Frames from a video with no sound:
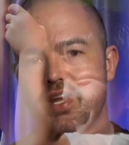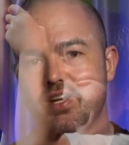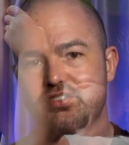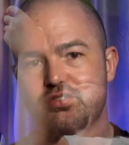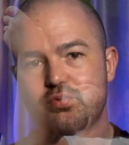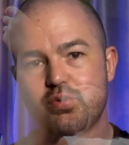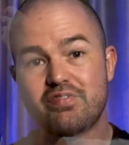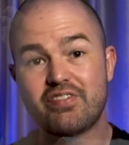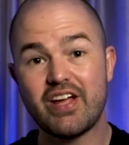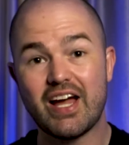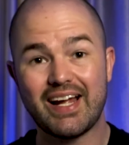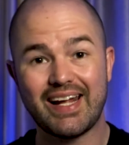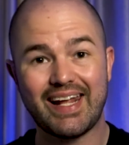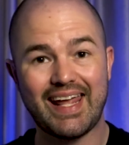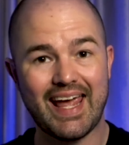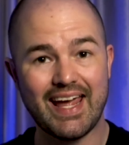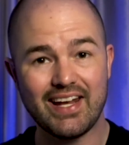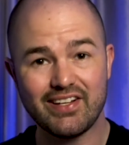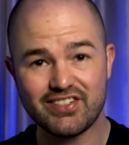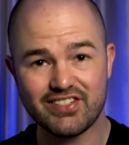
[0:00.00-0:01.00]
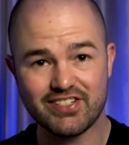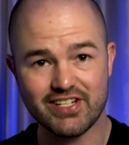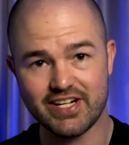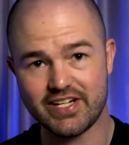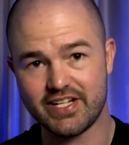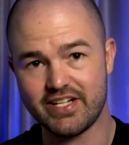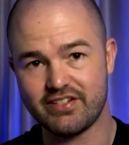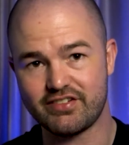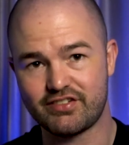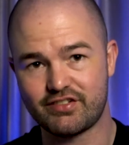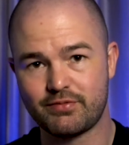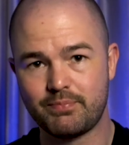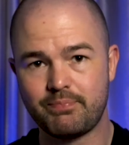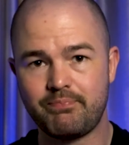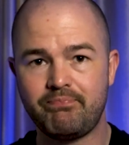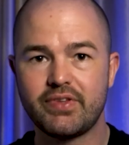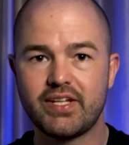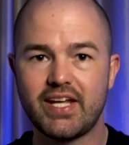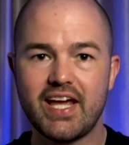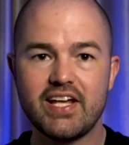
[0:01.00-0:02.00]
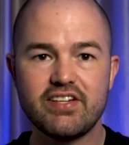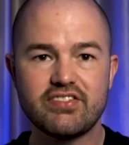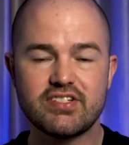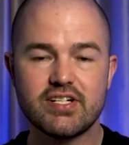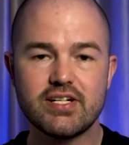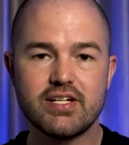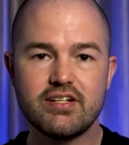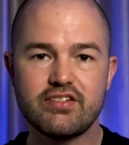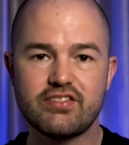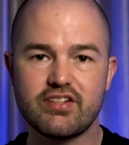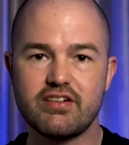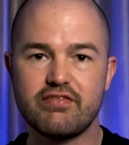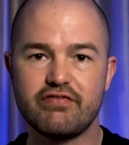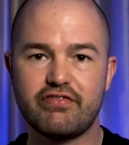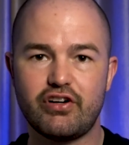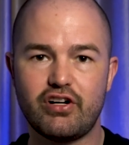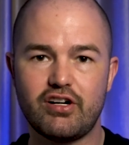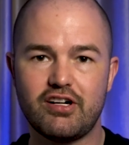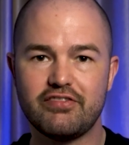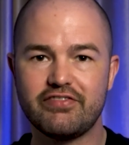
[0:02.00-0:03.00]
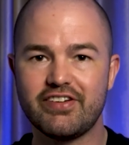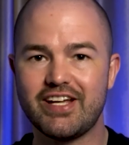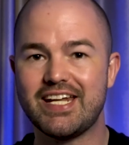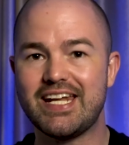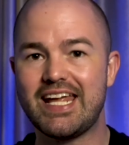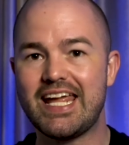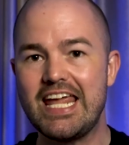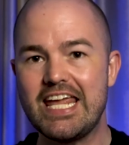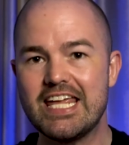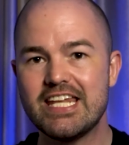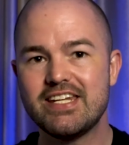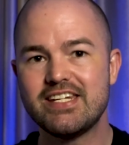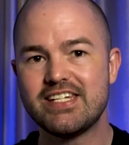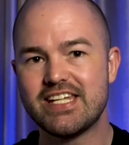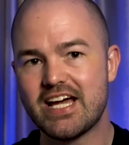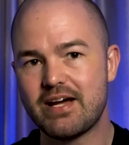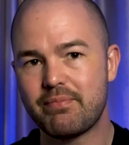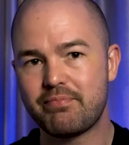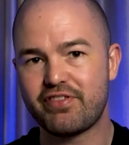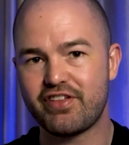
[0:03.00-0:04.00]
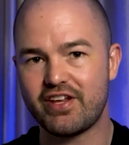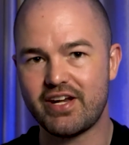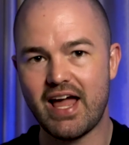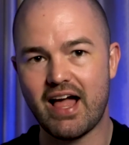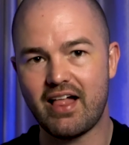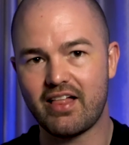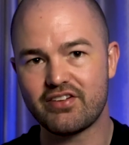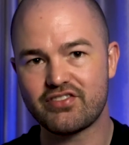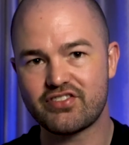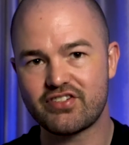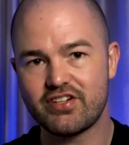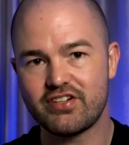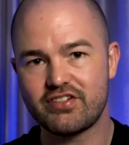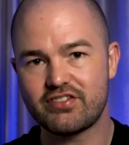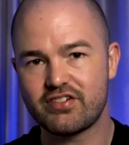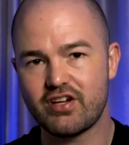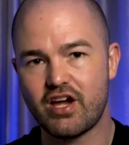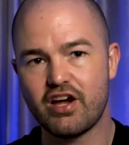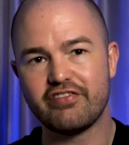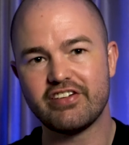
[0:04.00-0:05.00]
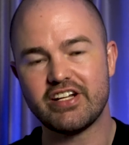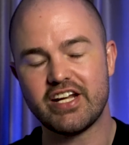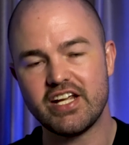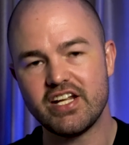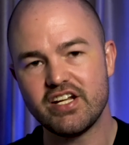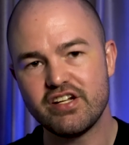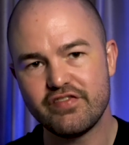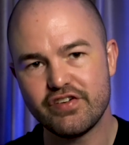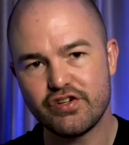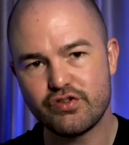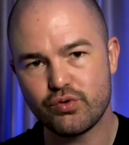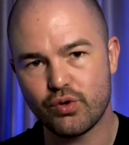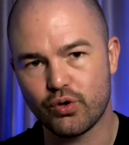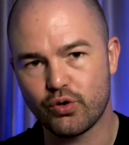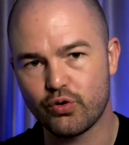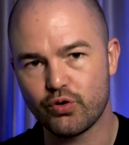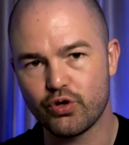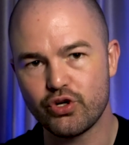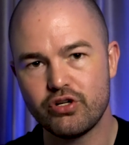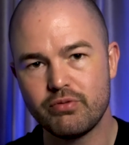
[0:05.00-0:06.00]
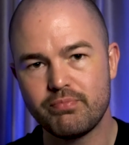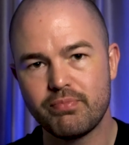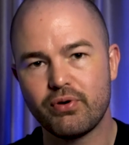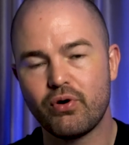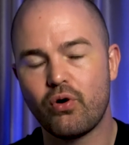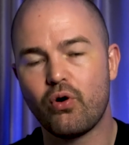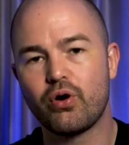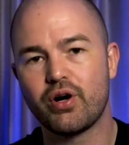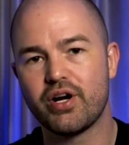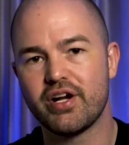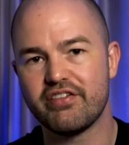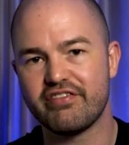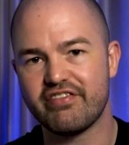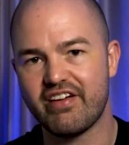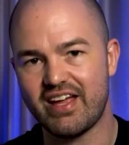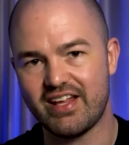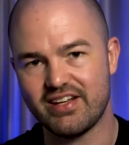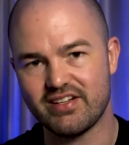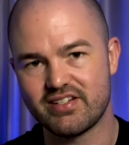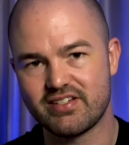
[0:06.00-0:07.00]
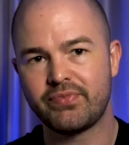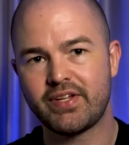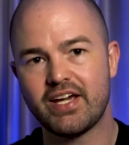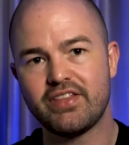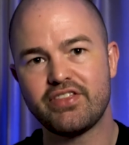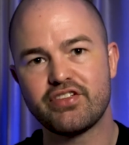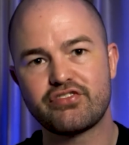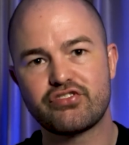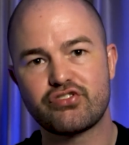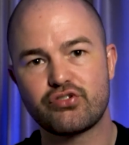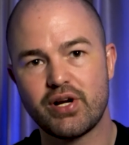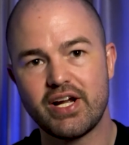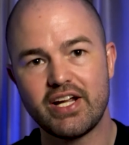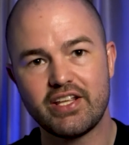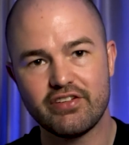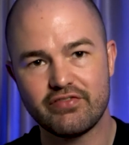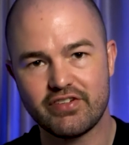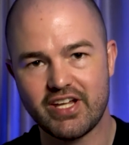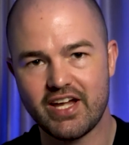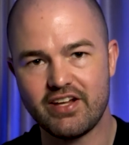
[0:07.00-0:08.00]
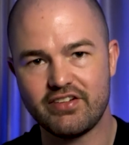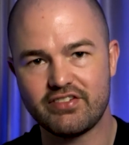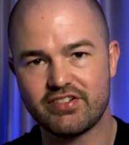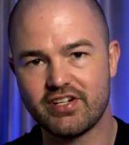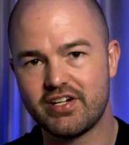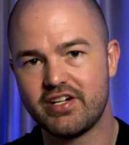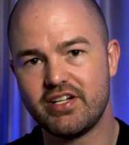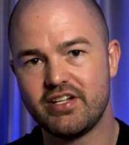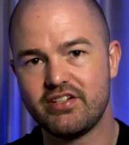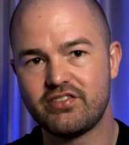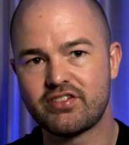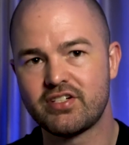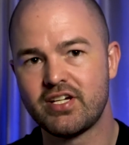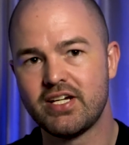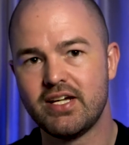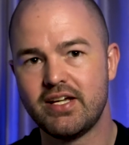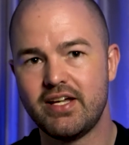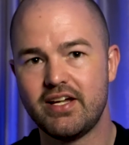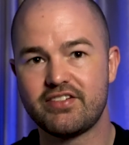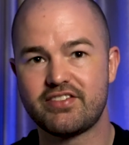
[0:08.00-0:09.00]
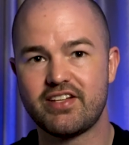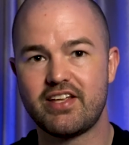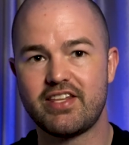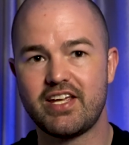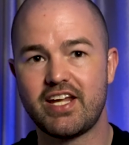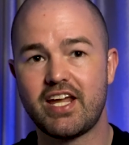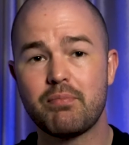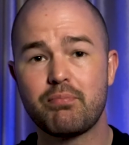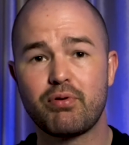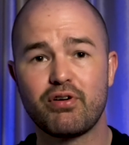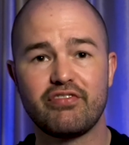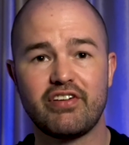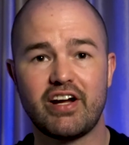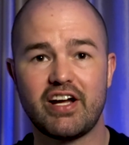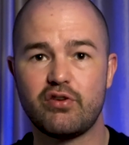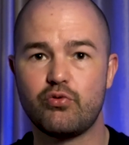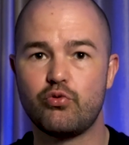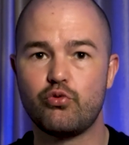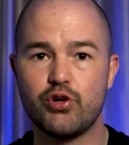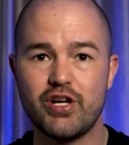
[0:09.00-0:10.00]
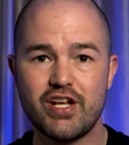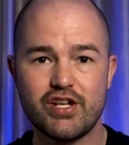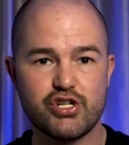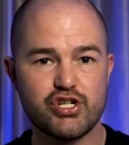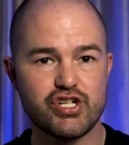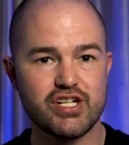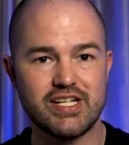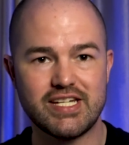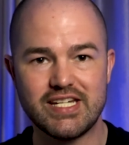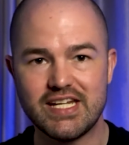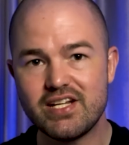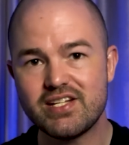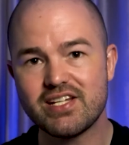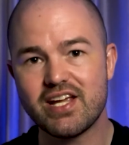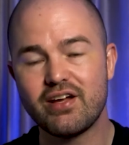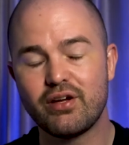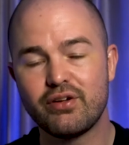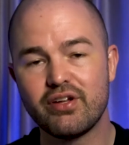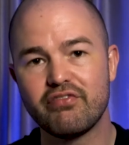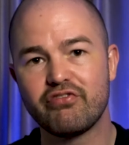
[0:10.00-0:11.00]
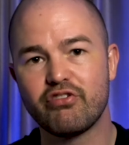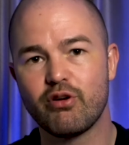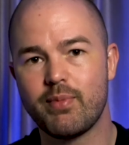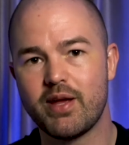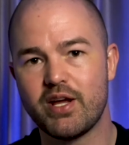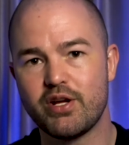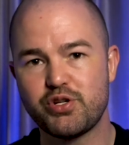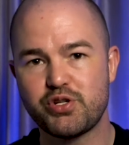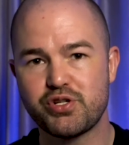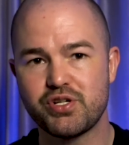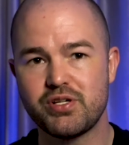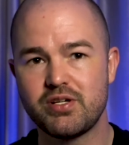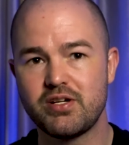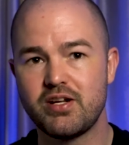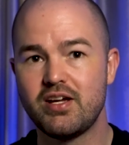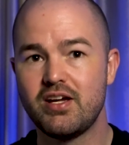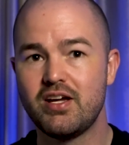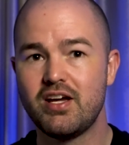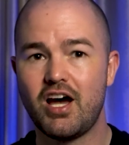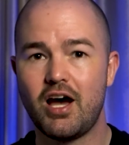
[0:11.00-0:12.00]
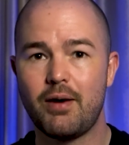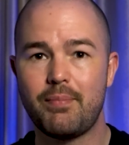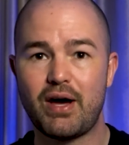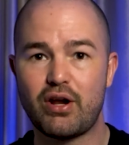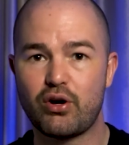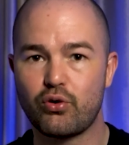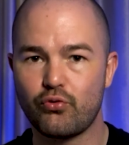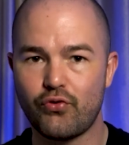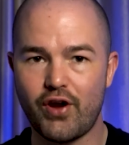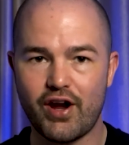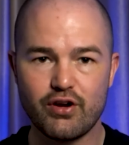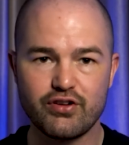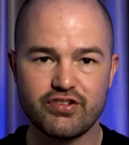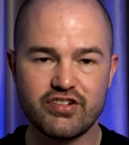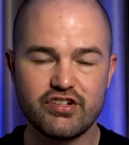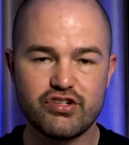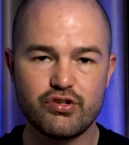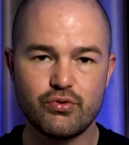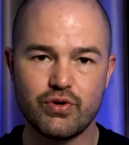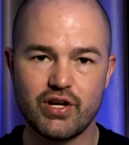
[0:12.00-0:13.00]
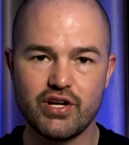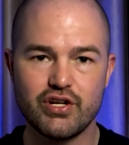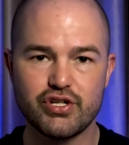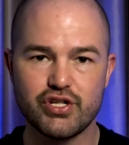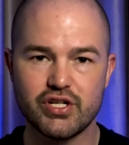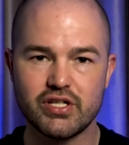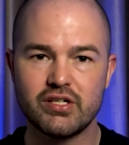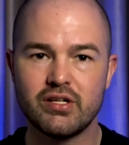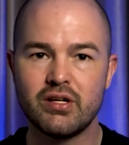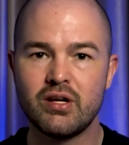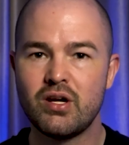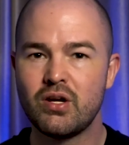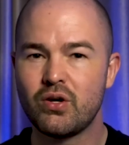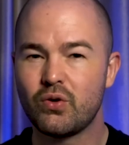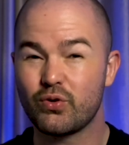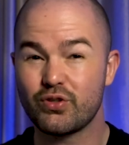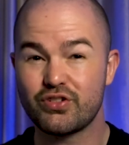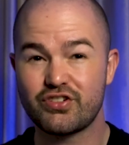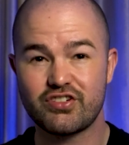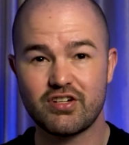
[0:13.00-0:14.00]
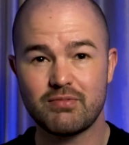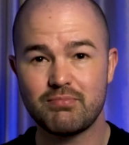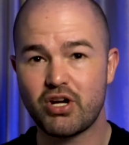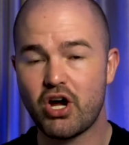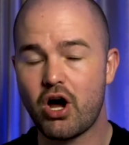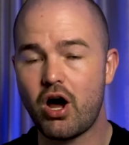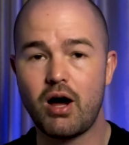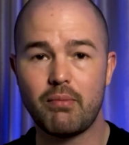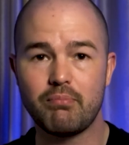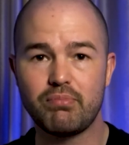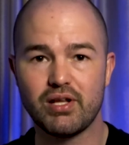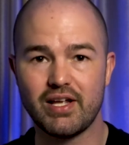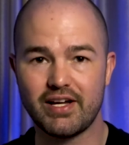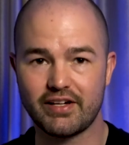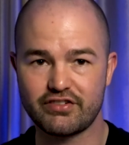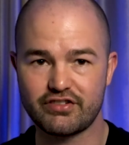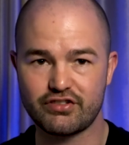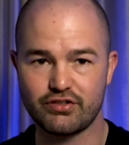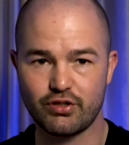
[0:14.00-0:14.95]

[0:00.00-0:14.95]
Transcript: next we've got case studies. Case studies involve an in-depth analysis of an individual group or an event. And the strength of case studies is that they can provide rich, detailed information about a rare situation or some complex